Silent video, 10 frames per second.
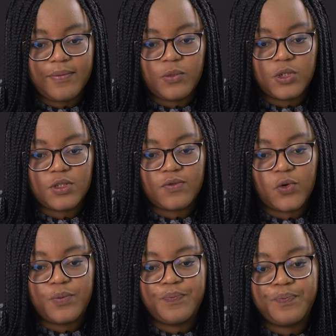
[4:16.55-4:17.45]
which is
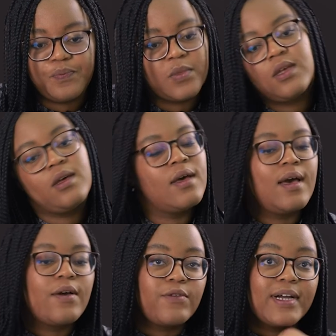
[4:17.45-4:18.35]
4.
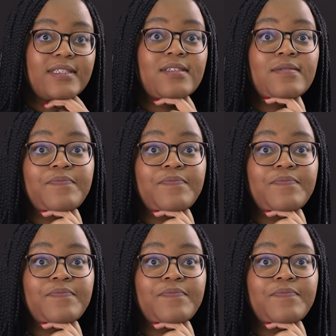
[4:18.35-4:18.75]
Right.